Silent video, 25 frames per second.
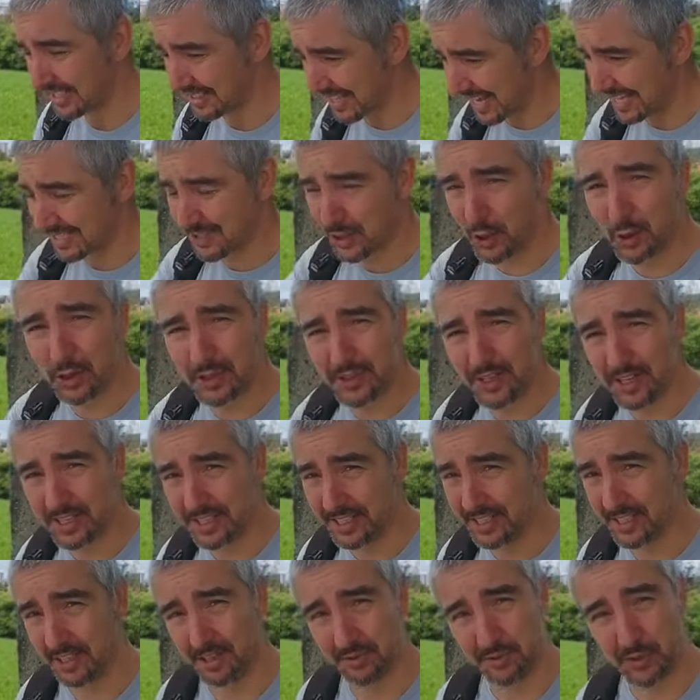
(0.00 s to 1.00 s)
That's all done
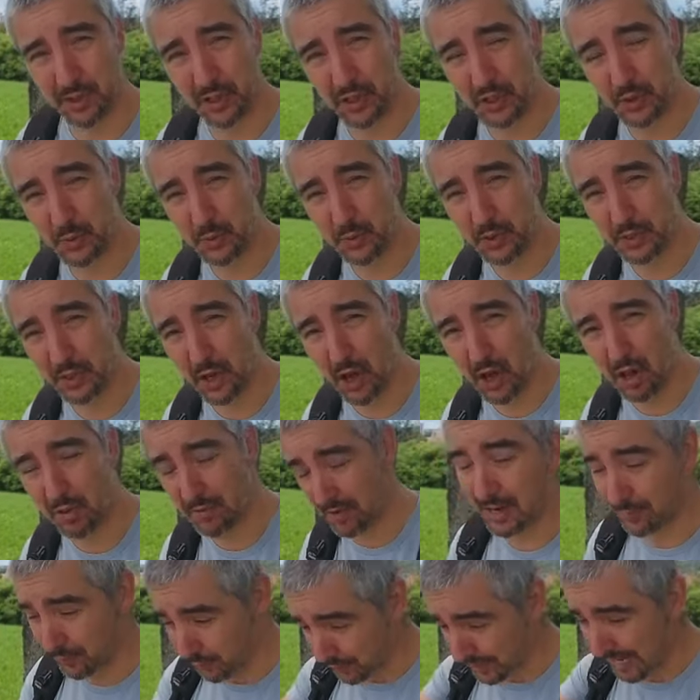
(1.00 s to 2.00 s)
in DaVinci Resolve,
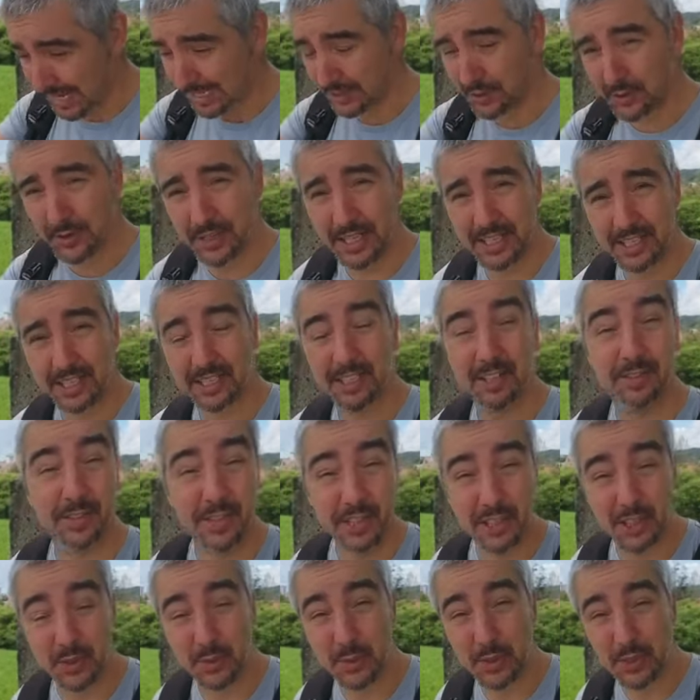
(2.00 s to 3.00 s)
and for that you need the
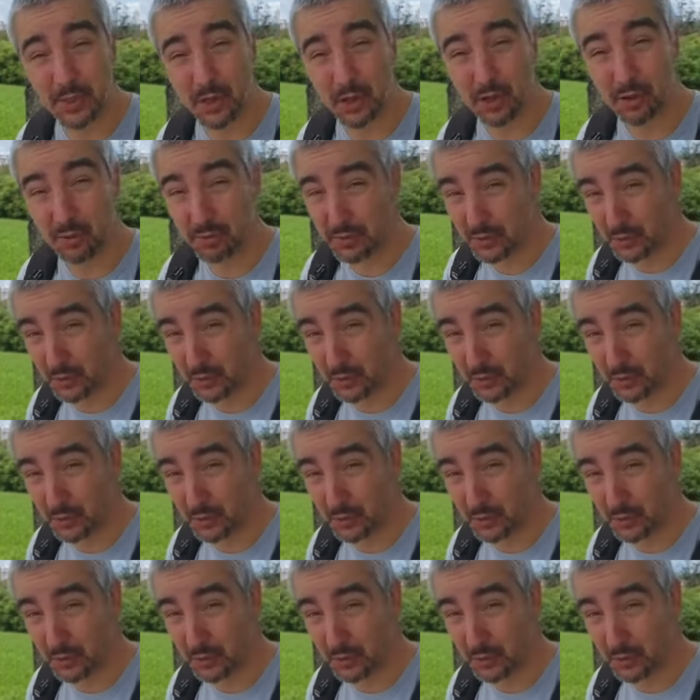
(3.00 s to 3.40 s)
DaVinci Resolve